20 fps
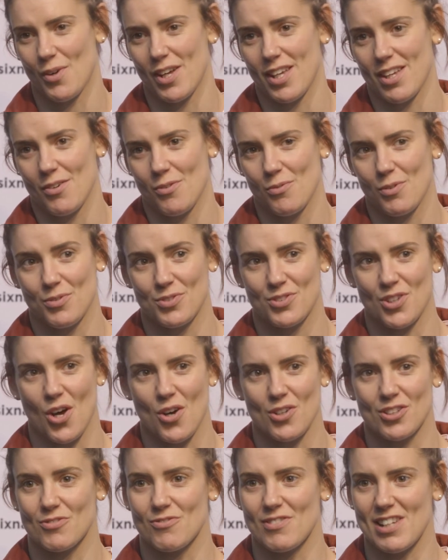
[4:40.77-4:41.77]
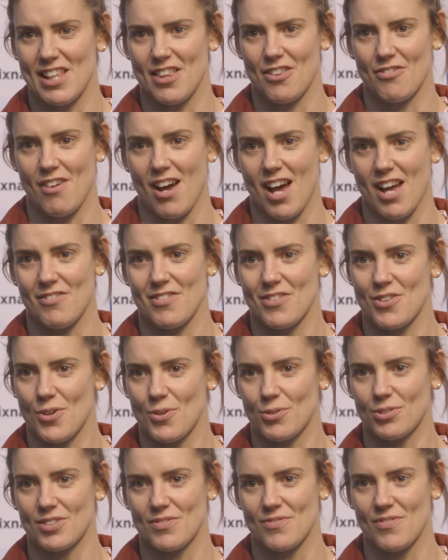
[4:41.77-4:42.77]
we've started to really thrive in
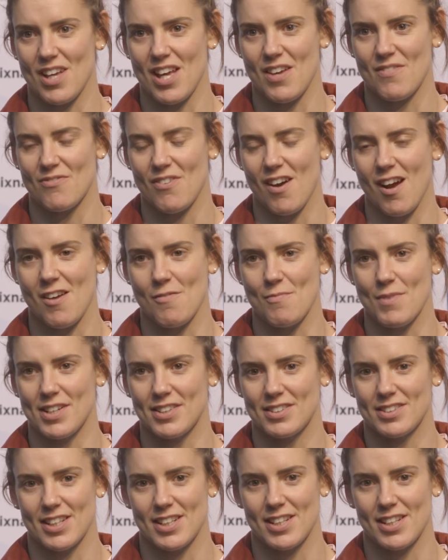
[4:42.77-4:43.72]
those environments,